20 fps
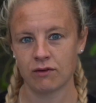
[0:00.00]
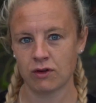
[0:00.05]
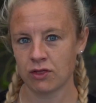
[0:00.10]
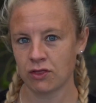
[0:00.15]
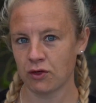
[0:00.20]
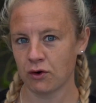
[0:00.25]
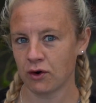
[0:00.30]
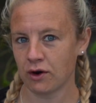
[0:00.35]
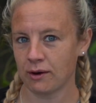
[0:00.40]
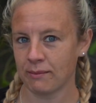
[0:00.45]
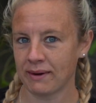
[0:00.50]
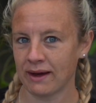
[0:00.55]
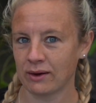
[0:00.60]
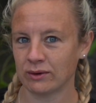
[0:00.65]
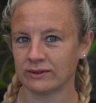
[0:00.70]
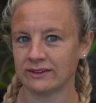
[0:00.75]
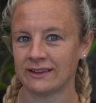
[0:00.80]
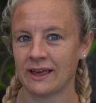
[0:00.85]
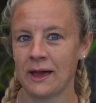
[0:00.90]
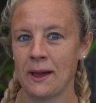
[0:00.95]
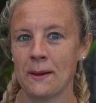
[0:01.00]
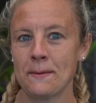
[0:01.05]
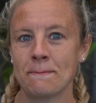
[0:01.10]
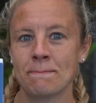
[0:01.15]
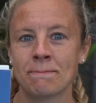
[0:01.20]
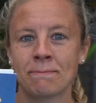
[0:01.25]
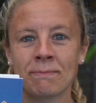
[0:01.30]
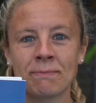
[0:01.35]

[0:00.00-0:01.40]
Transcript: you thought about it?